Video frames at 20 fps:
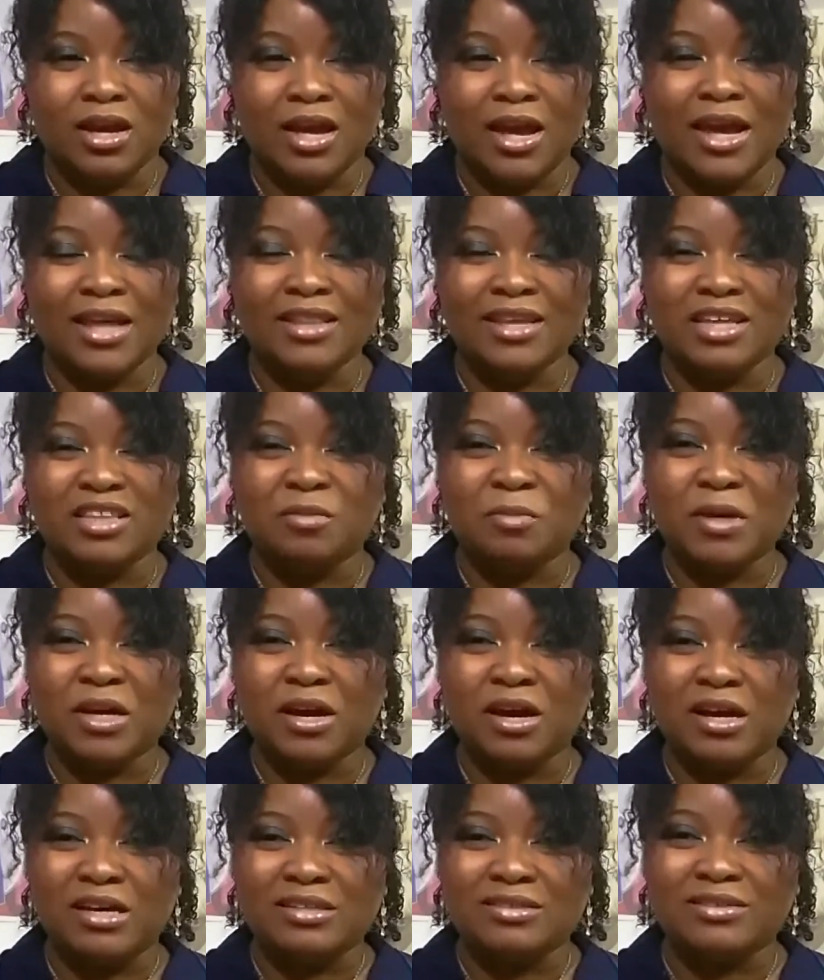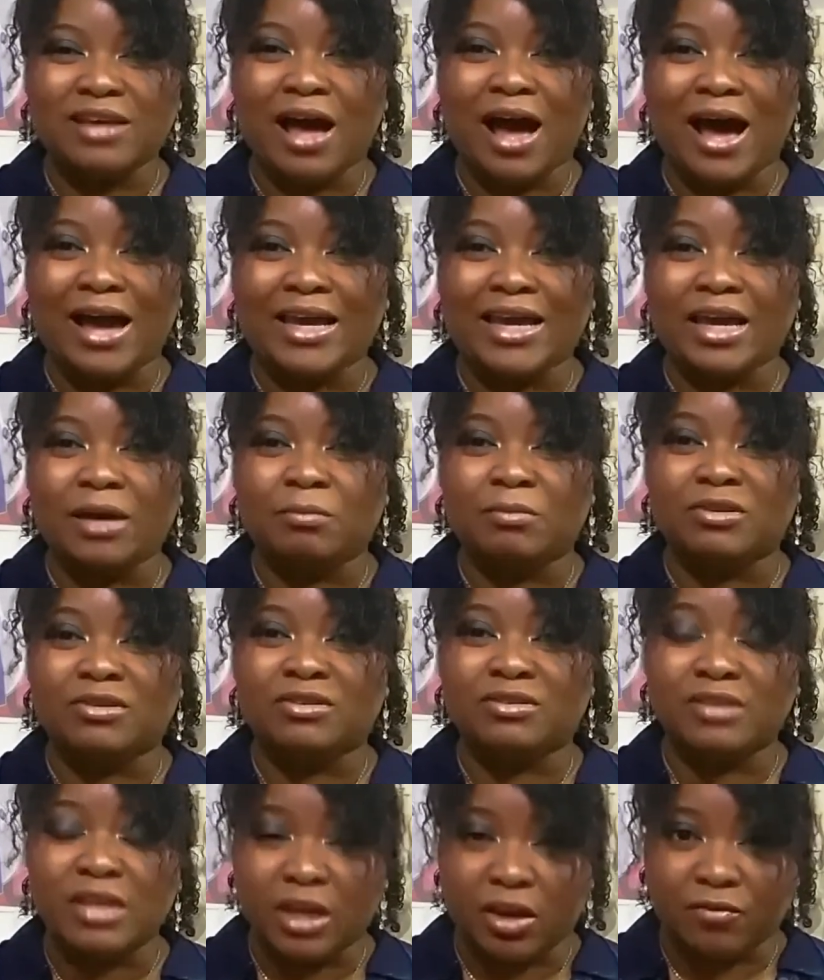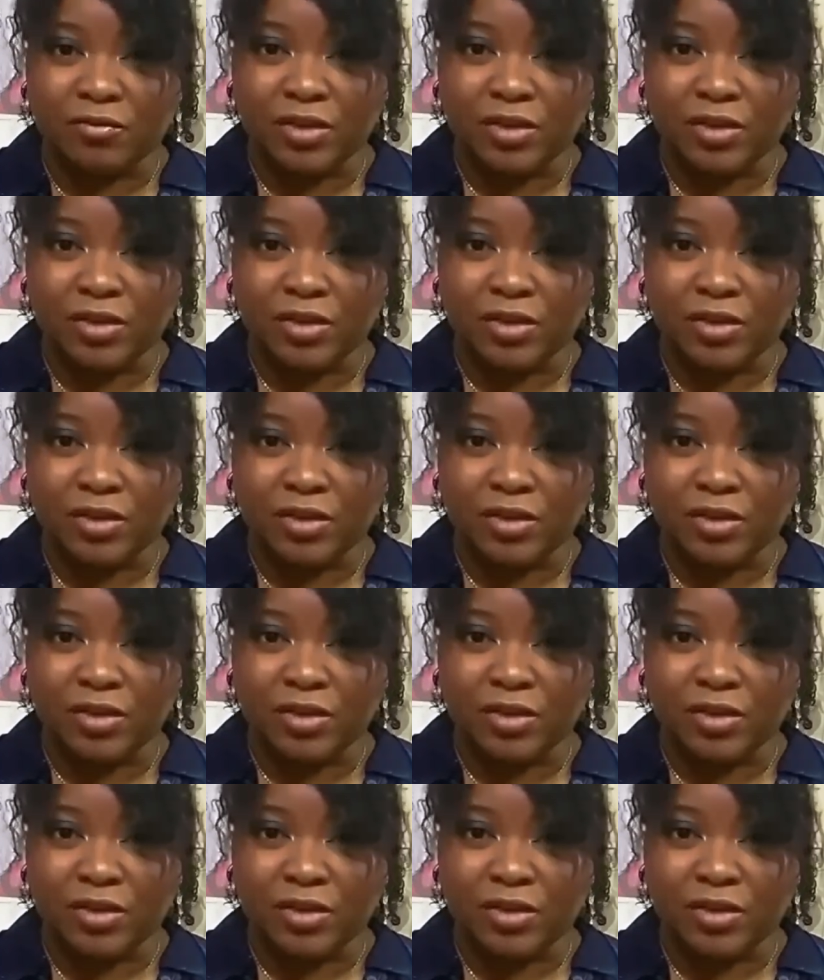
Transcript: And that's because I am sick of